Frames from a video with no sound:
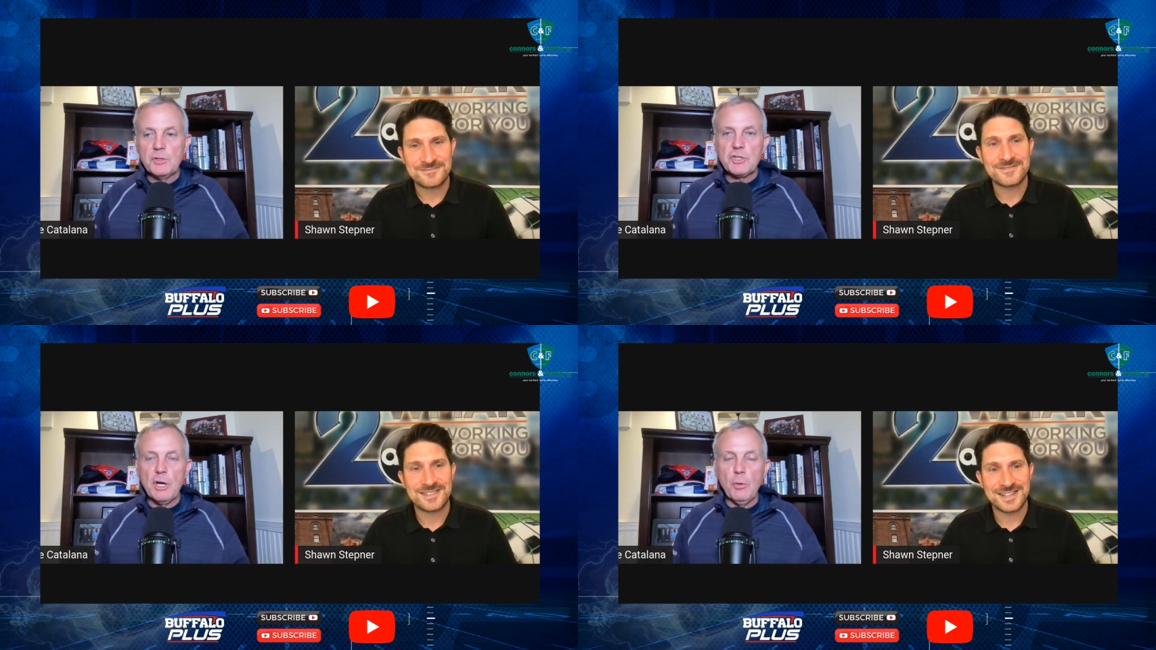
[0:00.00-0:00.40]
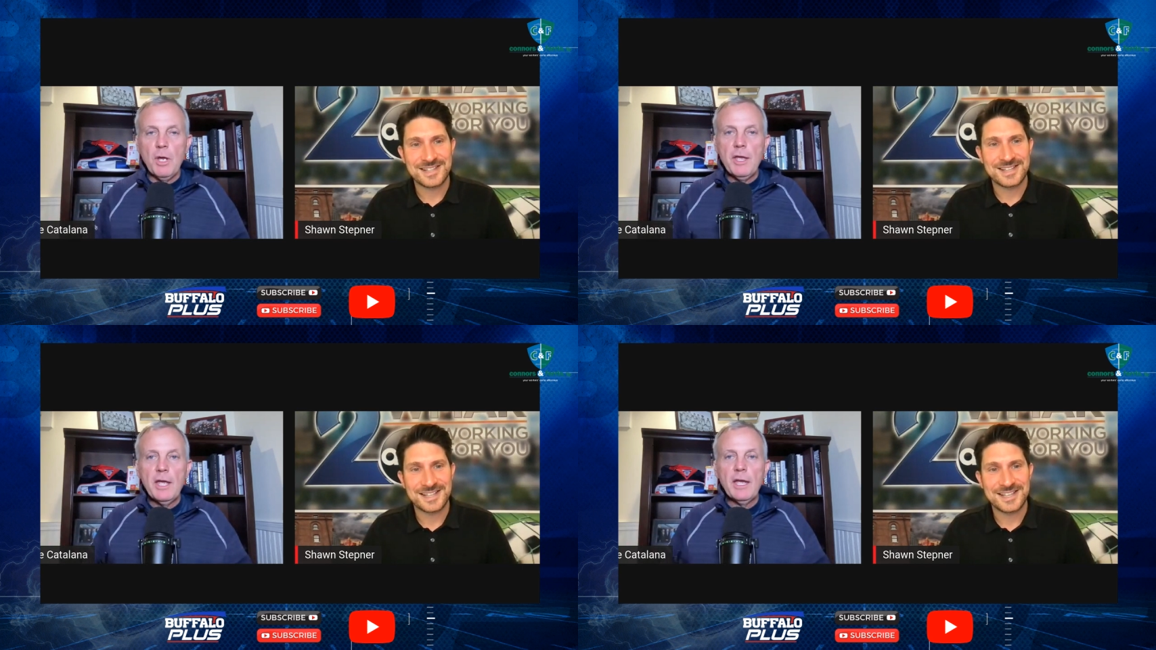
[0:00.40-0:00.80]
Speaker 1: So
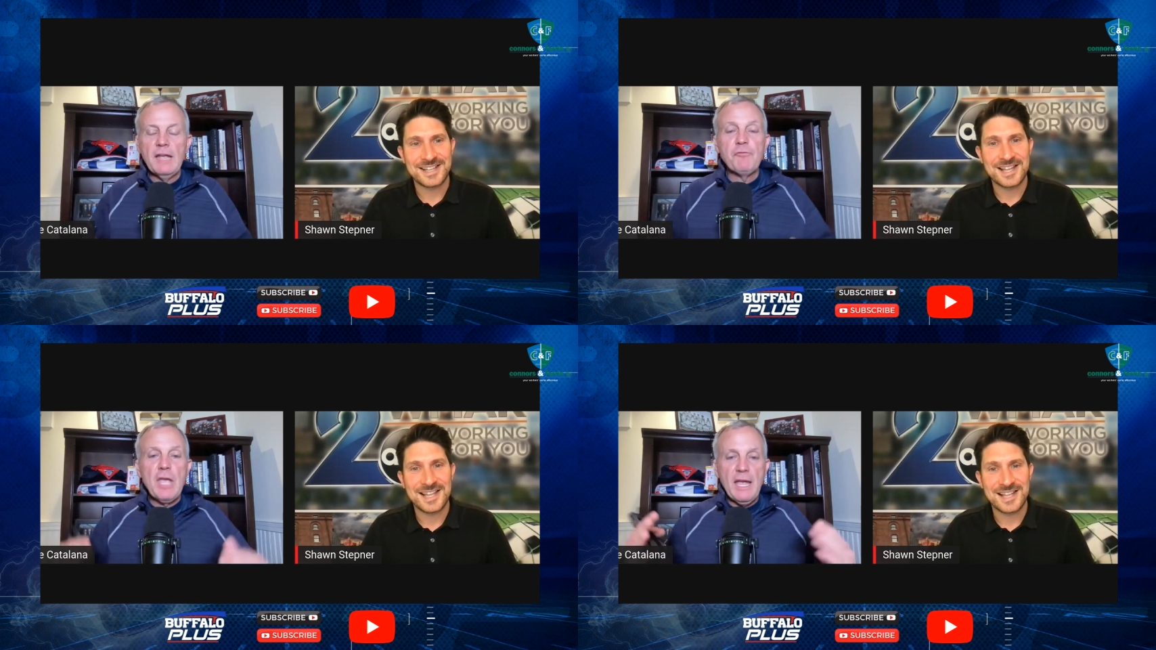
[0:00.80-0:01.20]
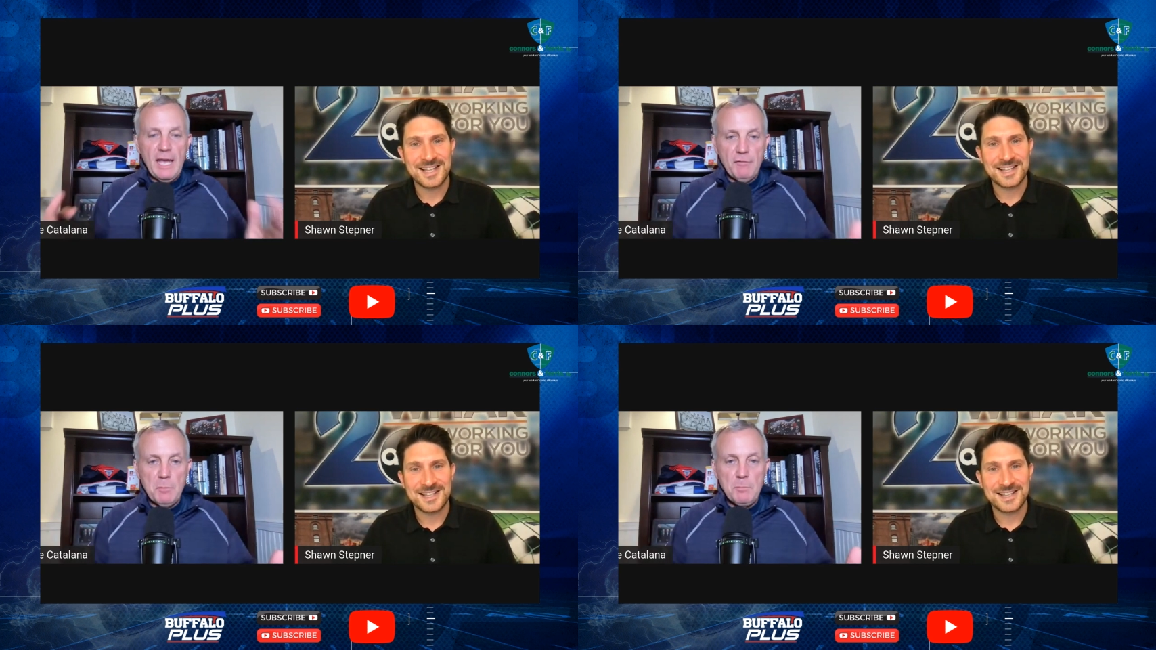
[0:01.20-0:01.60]
if they
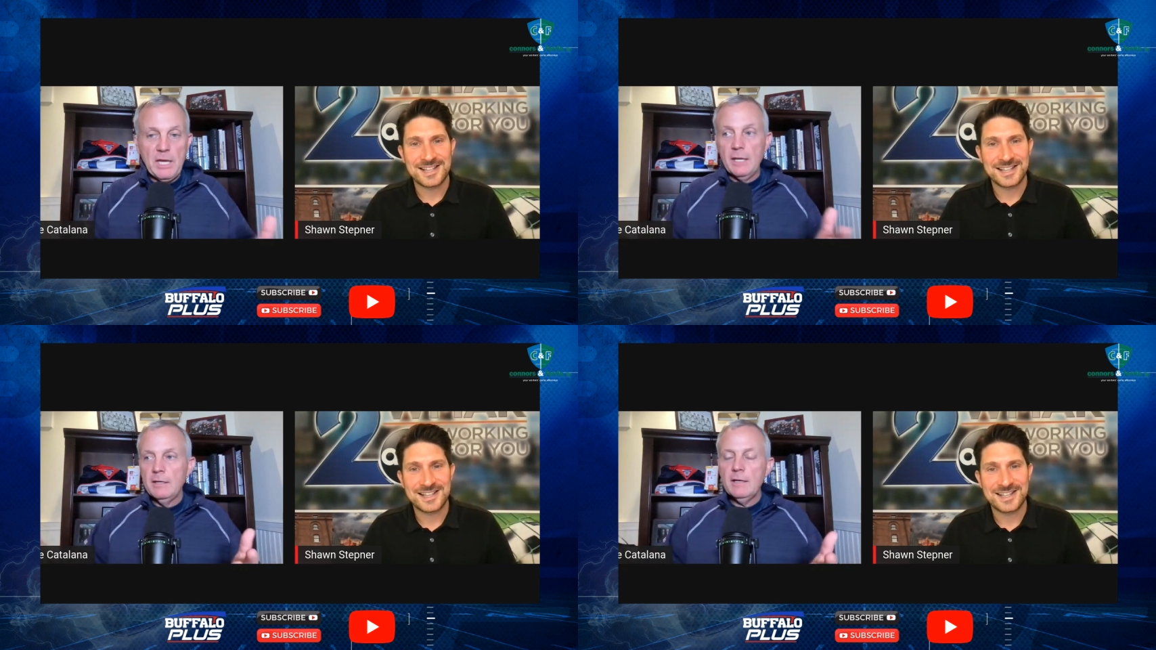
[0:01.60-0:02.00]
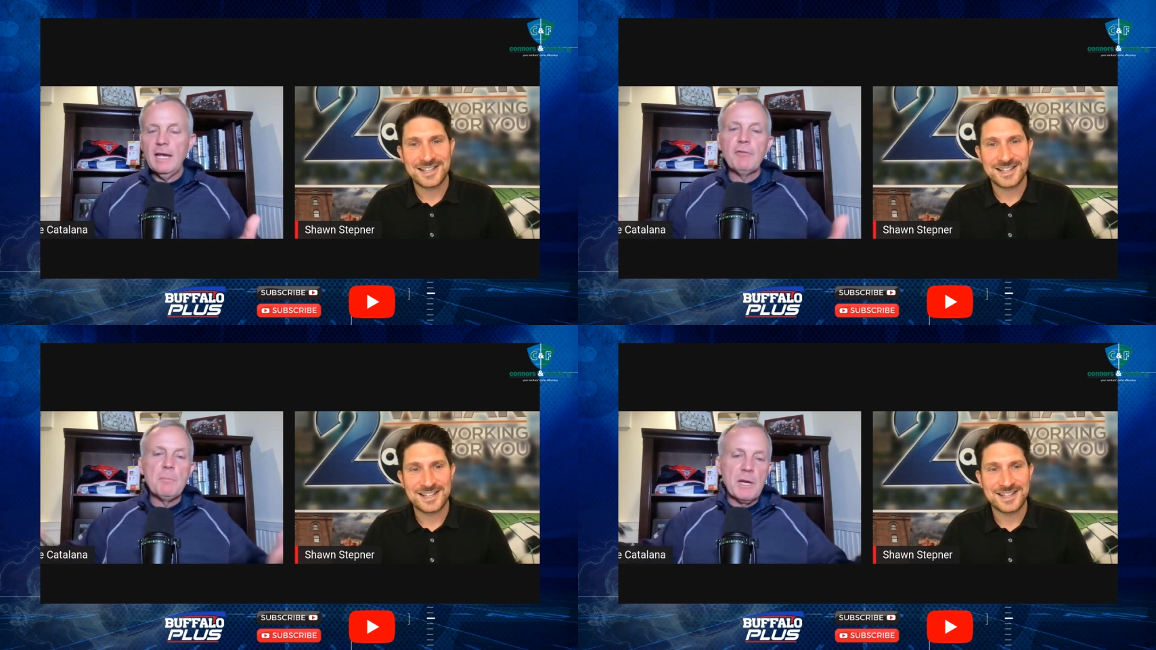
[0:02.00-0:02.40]
haven't been,
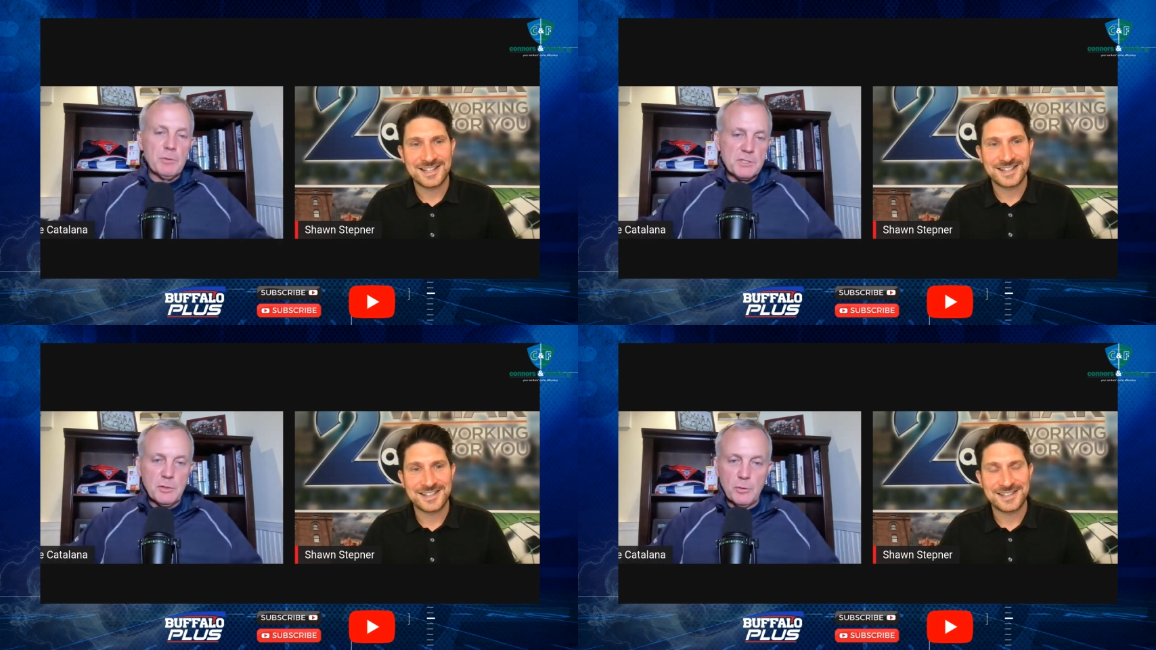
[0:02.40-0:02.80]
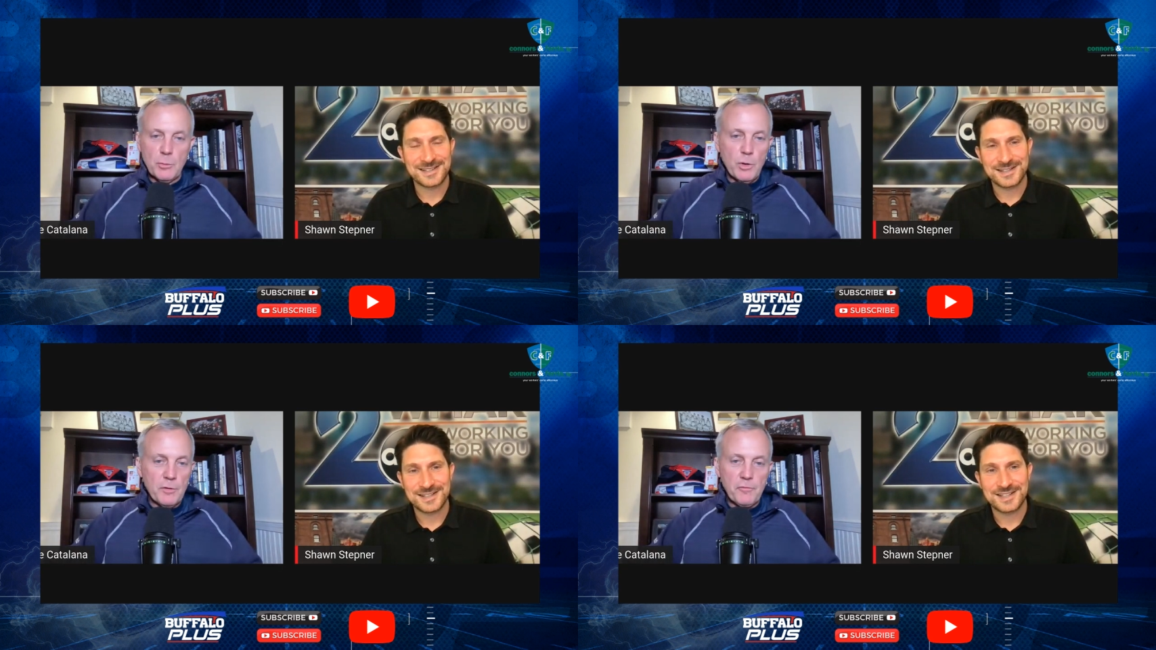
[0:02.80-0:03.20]
everybody wants to go to the
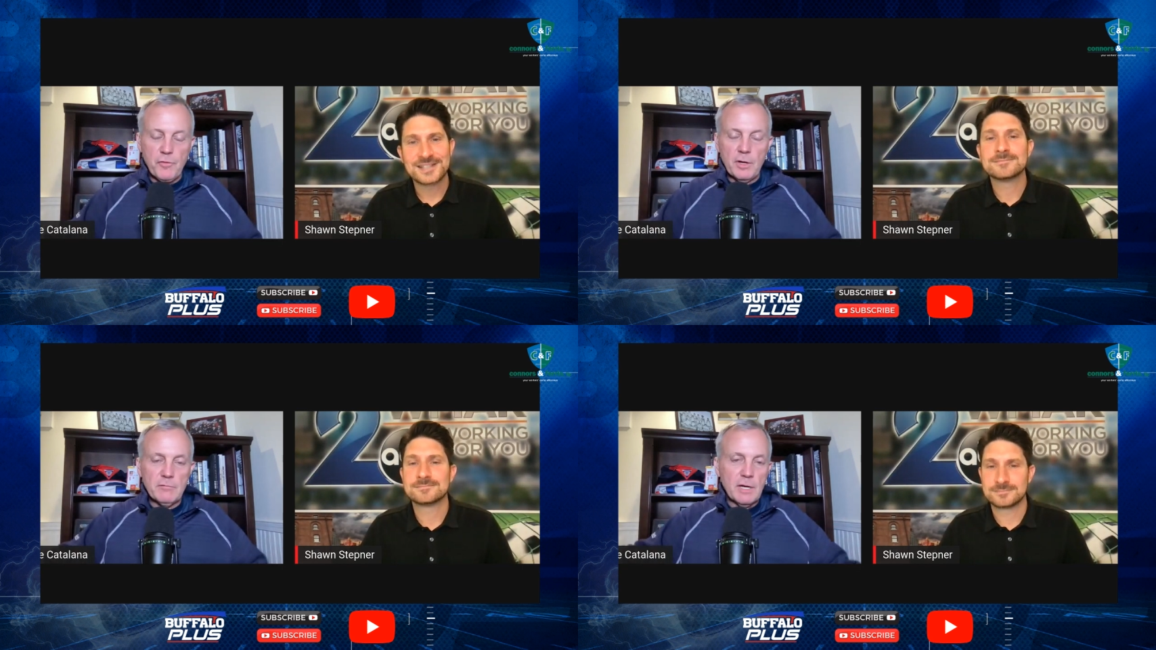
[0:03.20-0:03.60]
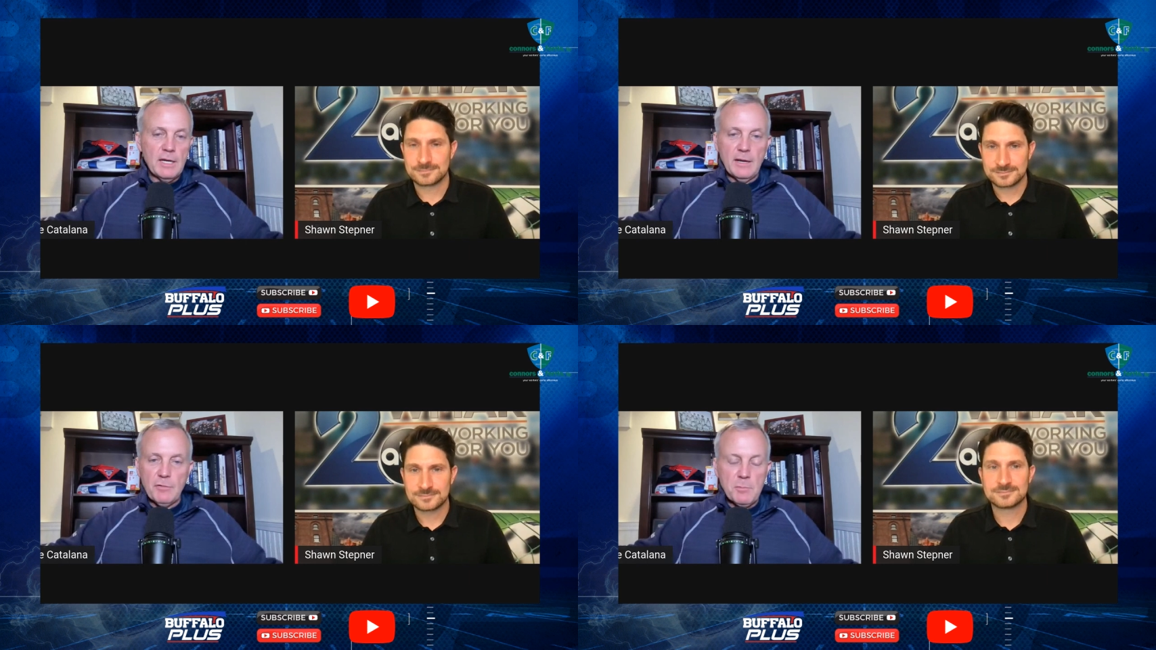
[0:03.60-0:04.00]
waterfront, right?
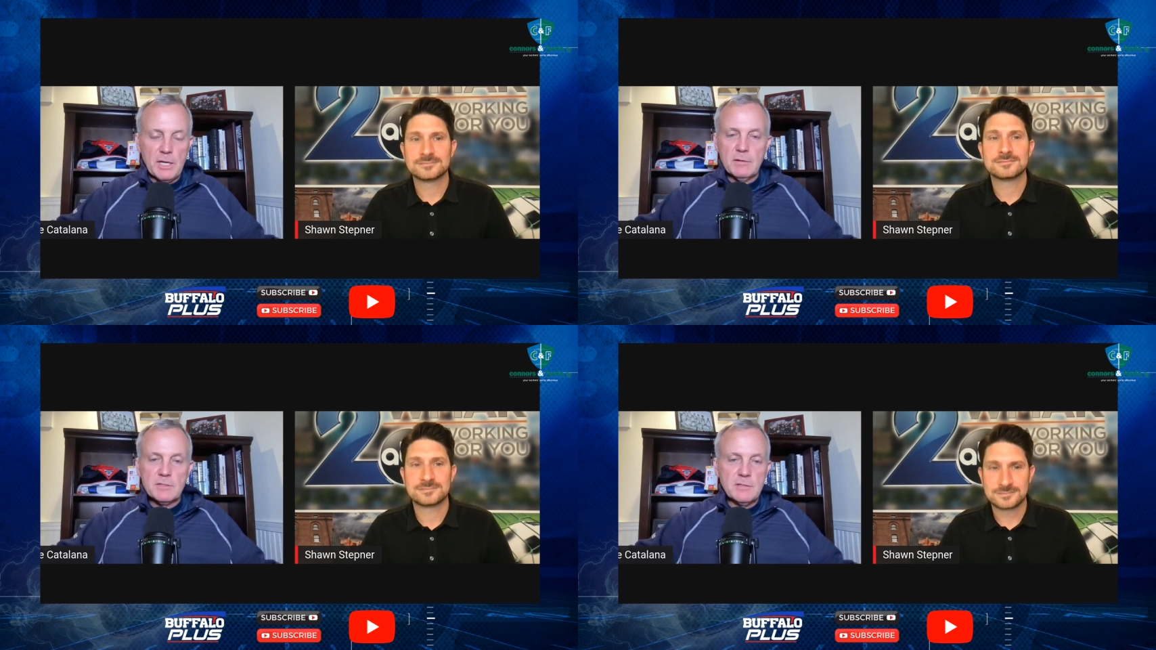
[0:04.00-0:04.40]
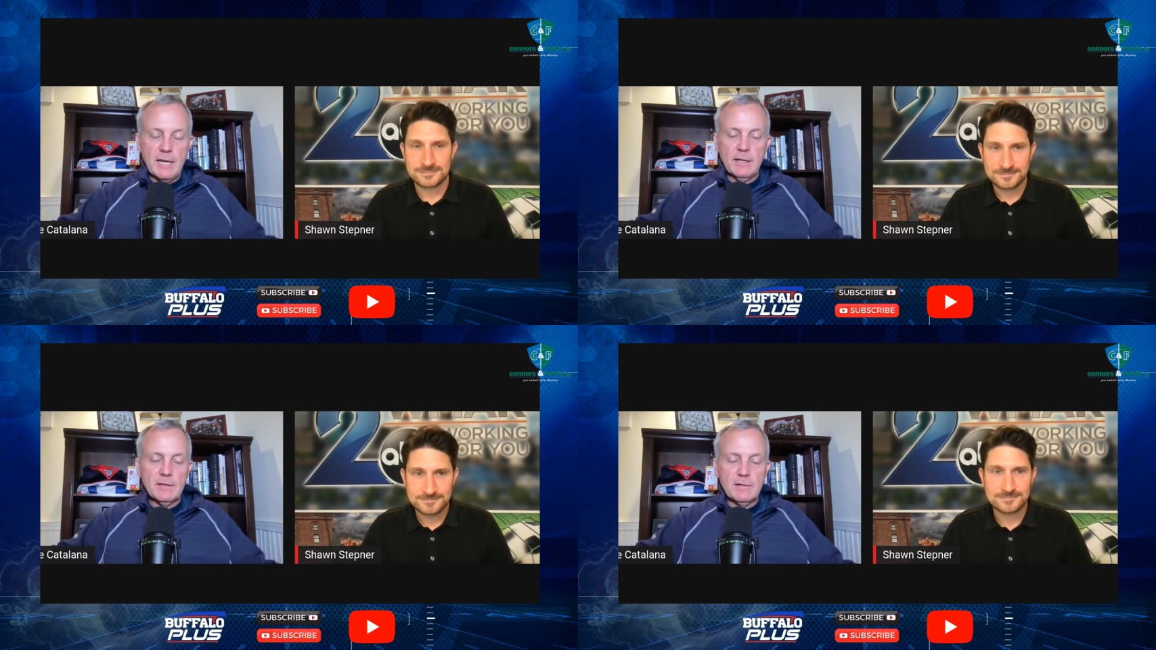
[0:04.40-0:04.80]
Everybody who's
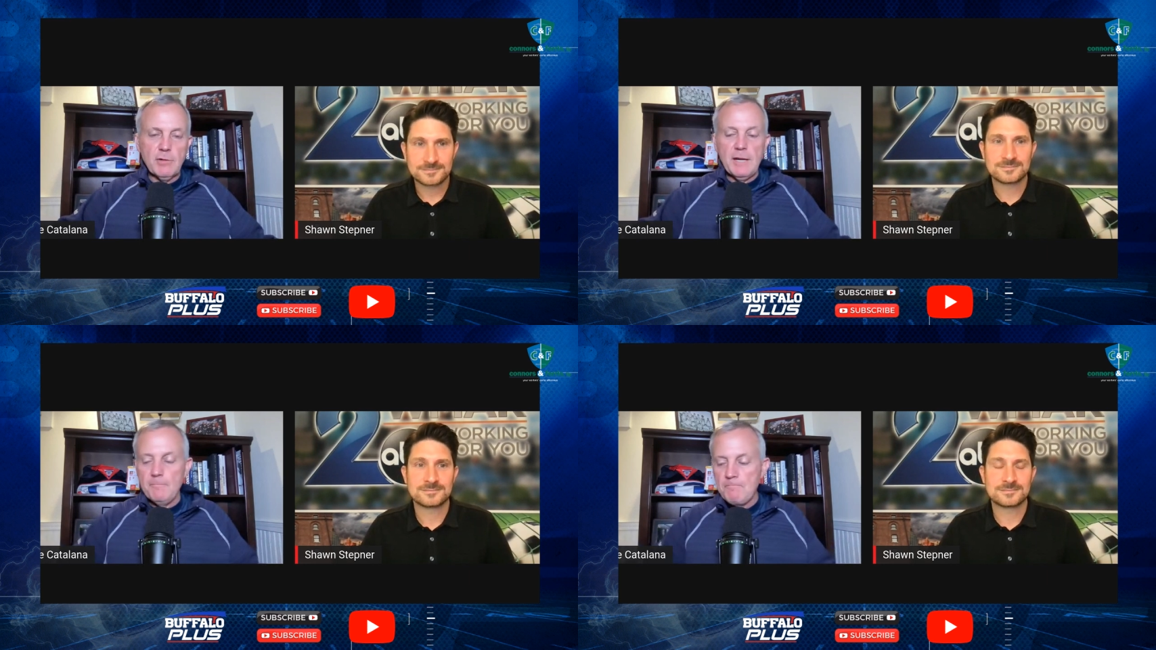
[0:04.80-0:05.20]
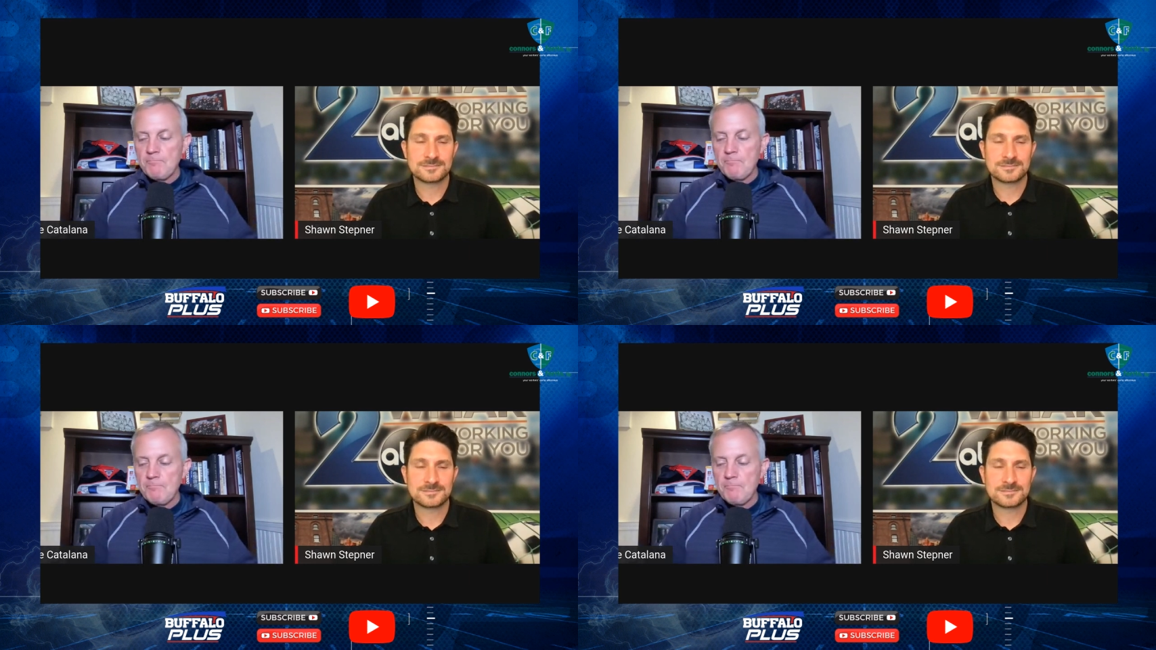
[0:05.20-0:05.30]
down, right?